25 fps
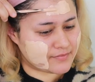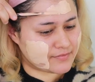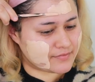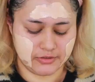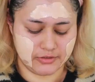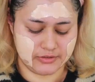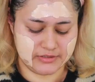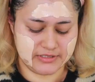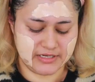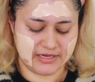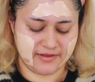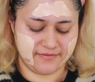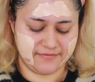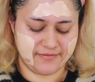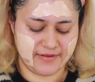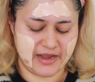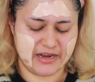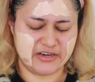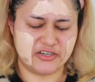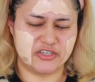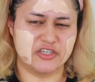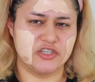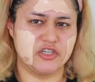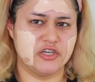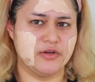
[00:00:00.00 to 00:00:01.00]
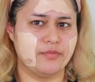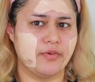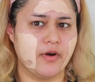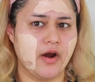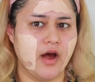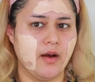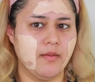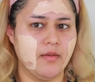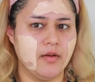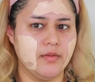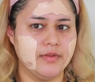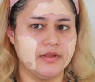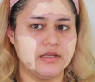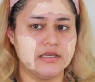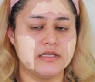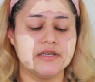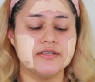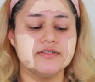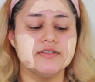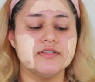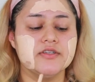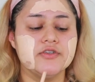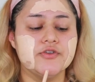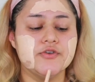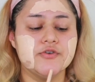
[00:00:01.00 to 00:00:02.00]
so second fact, she probably
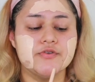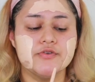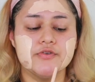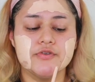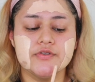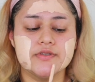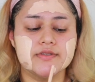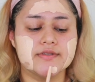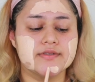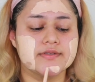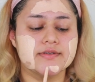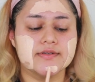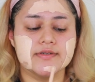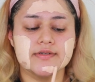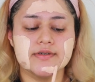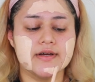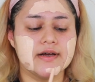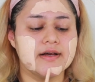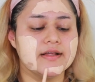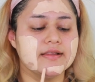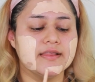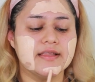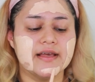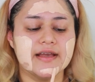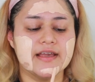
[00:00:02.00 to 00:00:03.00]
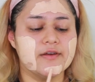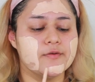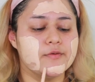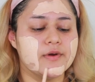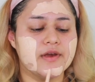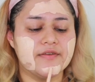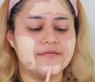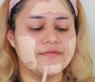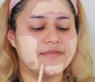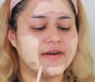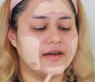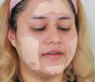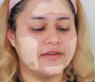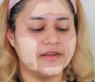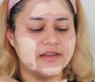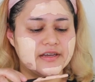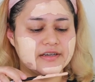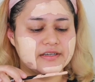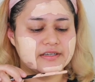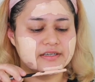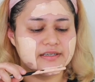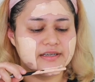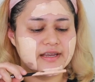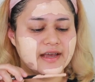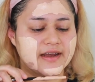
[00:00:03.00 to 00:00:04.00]
doesn't use a lightweight
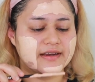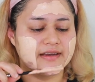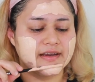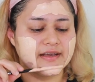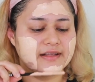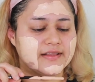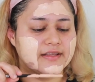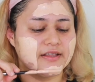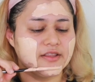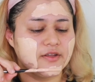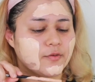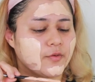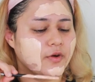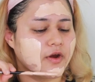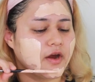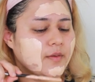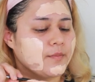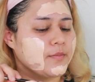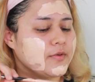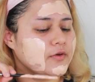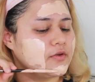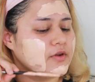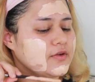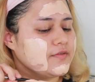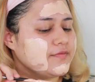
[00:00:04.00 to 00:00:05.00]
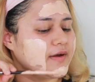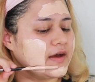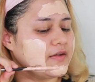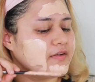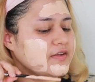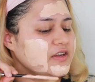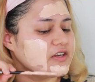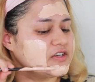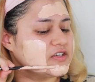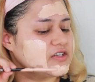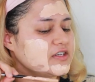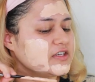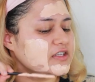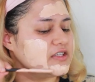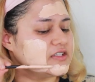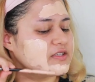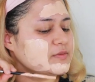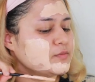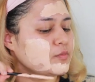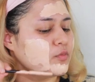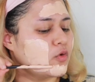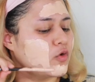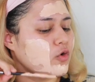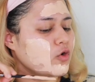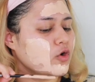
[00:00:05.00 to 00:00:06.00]
foundation. Technically, the Rare Beauty foundation is
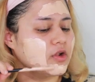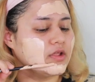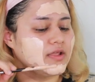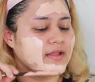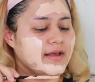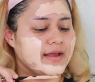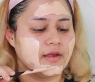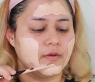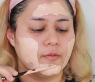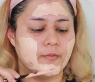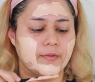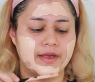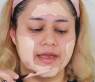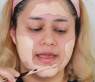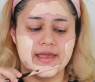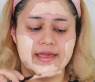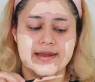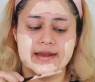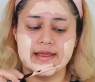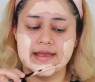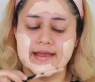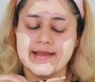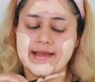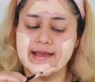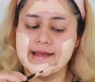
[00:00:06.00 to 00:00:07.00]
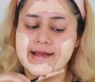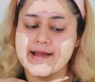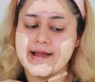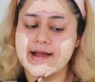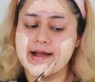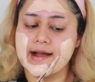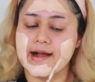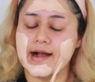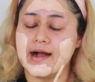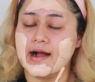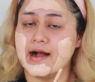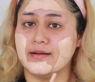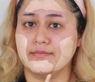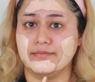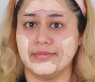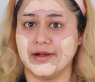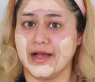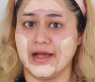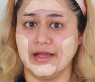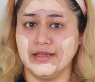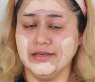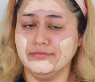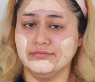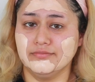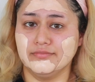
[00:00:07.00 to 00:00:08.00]
more lightweight.
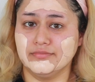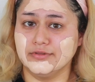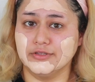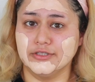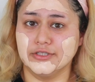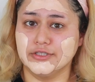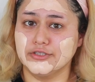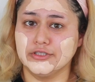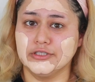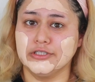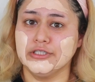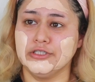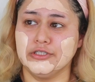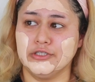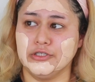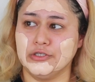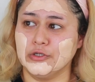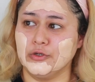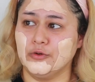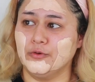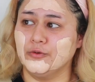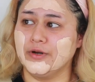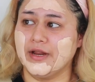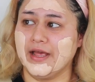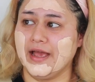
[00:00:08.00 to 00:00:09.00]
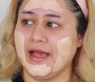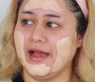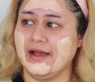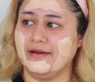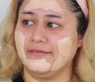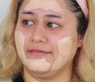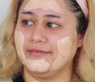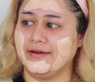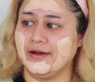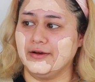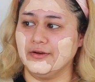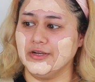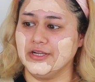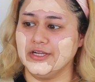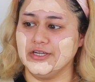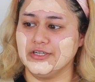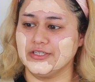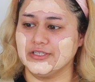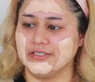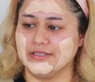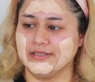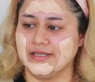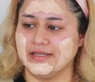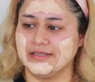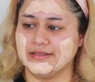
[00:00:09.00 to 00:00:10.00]
I literally don't have
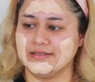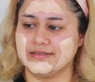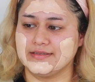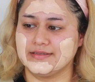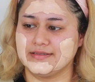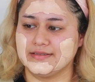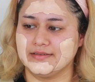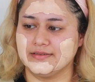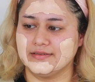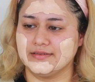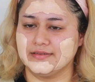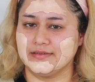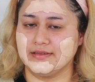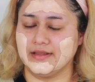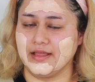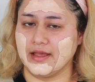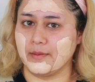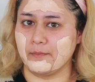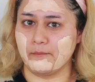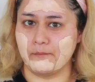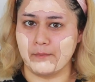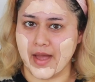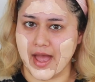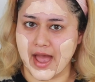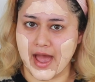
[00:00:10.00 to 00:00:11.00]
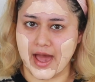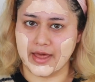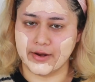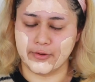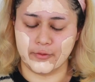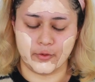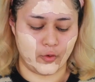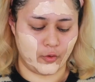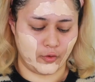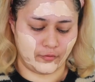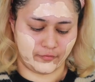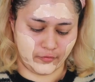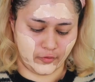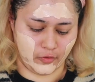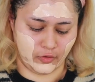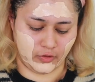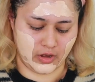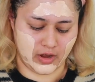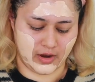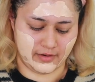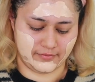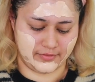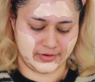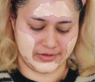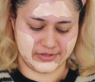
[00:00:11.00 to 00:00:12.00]
foundation that's like matte or full
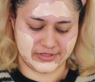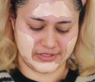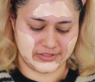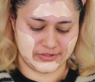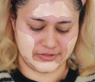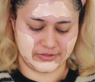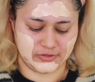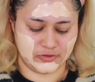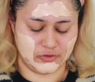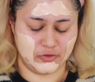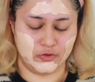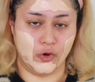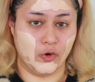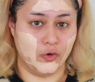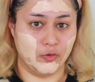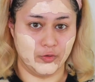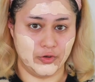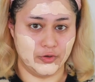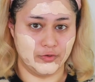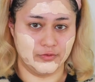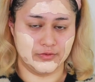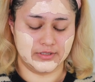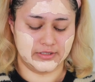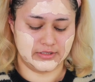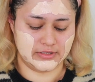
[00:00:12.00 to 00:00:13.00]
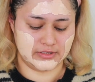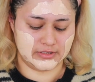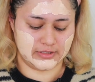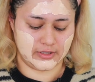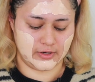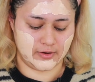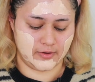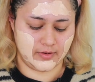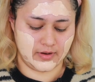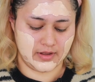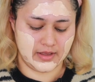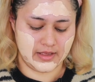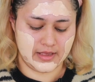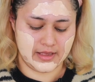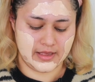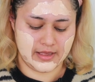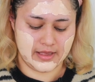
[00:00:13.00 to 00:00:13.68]
coverage. I just don't use it. So